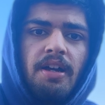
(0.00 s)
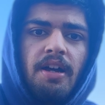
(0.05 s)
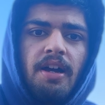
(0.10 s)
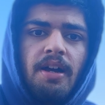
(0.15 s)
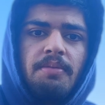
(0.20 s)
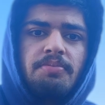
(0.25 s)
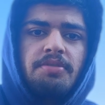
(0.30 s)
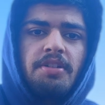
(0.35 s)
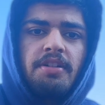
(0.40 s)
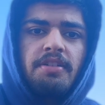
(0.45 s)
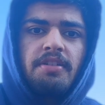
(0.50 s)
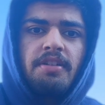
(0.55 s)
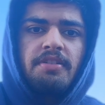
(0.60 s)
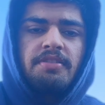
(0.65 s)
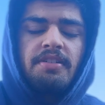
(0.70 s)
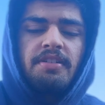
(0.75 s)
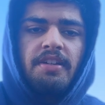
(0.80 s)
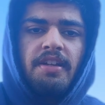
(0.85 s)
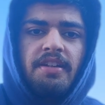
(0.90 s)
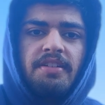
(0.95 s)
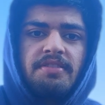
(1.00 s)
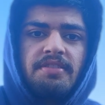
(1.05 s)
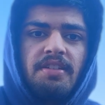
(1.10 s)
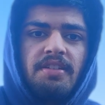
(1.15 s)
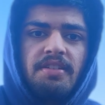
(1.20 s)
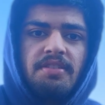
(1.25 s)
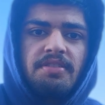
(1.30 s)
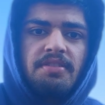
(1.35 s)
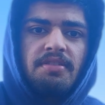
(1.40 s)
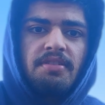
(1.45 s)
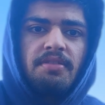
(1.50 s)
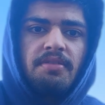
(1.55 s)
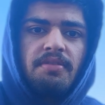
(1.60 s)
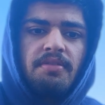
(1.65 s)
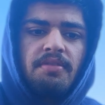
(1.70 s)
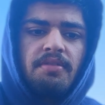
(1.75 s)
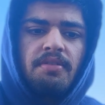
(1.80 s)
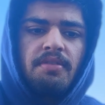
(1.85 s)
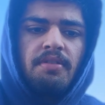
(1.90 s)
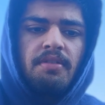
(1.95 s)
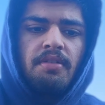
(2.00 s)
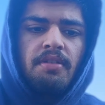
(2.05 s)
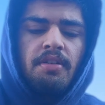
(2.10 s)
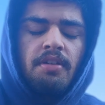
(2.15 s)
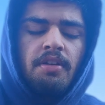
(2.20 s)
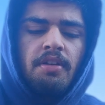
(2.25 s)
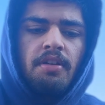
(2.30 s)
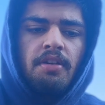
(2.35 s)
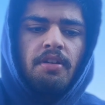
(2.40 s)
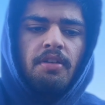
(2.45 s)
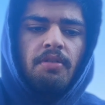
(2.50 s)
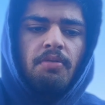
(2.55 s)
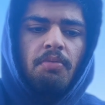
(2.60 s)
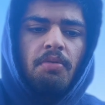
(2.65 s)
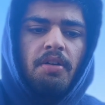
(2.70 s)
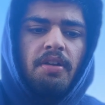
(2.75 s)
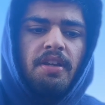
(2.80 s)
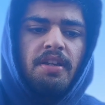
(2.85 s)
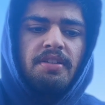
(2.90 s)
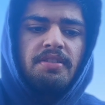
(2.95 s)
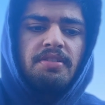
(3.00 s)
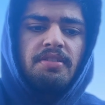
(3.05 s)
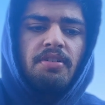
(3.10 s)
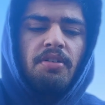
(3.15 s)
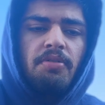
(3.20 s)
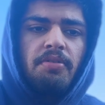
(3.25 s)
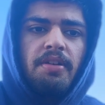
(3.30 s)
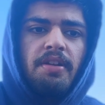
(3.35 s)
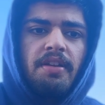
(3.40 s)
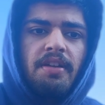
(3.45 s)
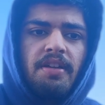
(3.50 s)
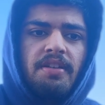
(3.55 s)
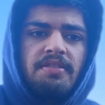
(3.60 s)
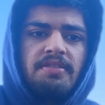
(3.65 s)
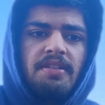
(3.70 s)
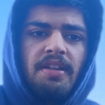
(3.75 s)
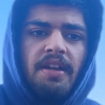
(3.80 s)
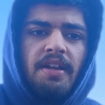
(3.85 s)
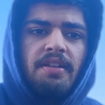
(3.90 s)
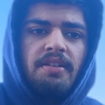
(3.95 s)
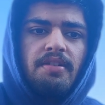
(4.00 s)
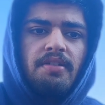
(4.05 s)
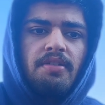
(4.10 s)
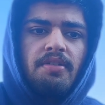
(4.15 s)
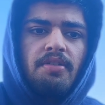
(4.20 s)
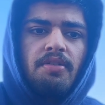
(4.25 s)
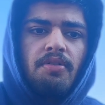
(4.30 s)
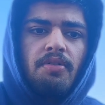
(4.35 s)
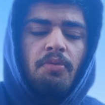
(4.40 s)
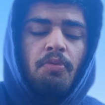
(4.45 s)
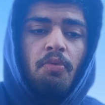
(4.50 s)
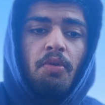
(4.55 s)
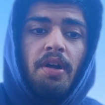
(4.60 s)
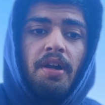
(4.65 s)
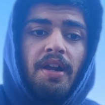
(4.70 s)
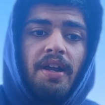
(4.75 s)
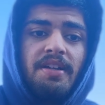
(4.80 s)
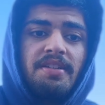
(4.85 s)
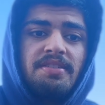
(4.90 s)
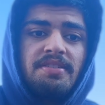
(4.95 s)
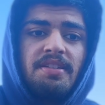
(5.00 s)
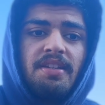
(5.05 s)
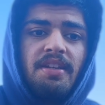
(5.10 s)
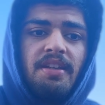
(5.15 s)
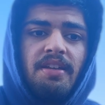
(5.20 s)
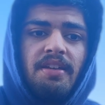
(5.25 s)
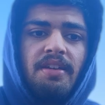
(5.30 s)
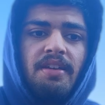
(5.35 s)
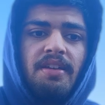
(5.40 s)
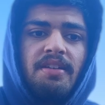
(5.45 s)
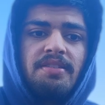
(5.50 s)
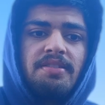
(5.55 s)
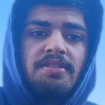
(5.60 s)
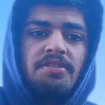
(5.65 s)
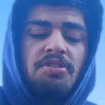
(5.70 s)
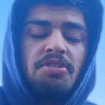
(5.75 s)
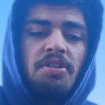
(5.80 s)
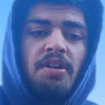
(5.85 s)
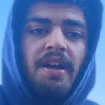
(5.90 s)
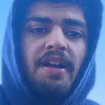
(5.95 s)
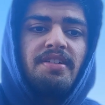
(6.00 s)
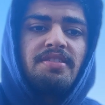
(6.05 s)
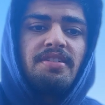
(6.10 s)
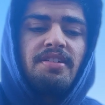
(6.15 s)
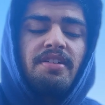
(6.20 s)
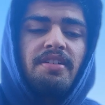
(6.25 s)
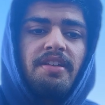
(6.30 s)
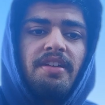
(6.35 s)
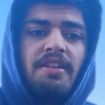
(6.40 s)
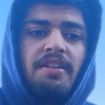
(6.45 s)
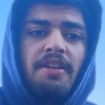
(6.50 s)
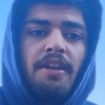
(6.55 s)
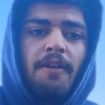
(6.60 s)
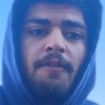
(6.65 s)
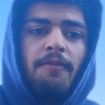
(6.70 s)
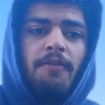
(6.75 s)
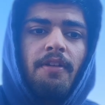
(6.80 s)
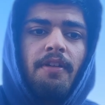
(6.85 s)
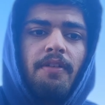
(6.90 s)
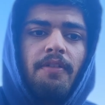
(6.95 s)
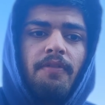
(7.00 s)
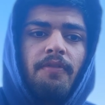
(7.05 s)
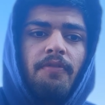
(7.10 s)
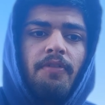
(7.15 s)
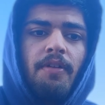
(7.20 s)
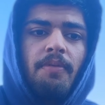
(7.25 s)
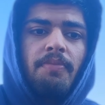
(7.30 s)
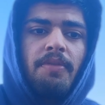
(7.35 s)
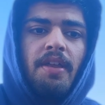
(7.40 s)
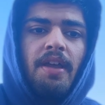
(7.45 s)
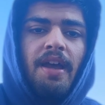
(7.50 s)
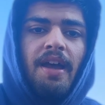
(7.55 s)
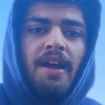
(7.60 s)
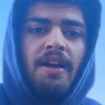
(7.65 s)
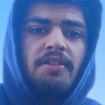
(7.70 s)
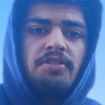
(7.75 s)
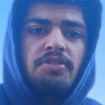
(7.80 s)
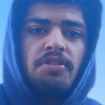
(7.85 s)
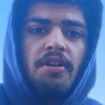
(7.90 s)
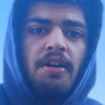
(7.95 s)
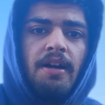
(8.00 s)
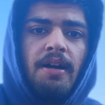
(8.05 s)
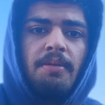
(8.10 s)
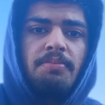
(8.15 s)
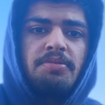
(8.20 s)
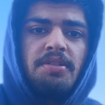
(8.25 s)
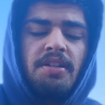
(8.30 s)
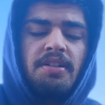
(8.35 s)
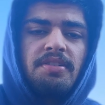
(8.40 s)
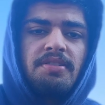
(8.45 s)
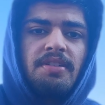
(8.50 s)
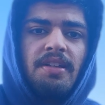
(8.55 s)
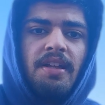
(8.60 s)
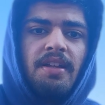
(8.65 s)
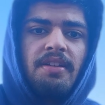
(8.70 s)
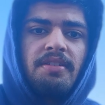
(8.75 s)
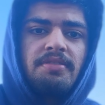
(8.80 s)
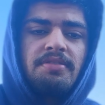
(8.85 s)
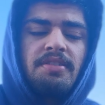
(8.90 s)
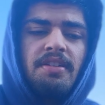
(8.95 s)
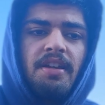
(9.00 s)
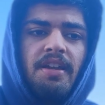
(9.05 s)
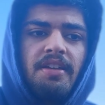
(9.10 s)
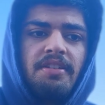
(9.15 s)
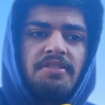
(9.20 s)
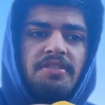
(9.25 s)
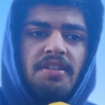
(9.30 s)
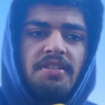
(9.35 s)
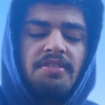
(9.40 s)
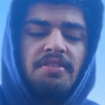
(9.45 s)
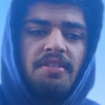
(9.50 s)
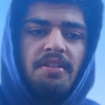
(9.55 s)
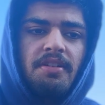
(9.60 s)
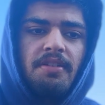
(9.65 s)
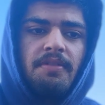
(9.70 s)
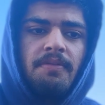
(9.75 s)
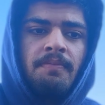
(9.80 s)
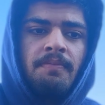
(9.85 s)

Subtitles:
object doesn't exist. What he's noting is that what I see is drastically different from the actual objects that's existing.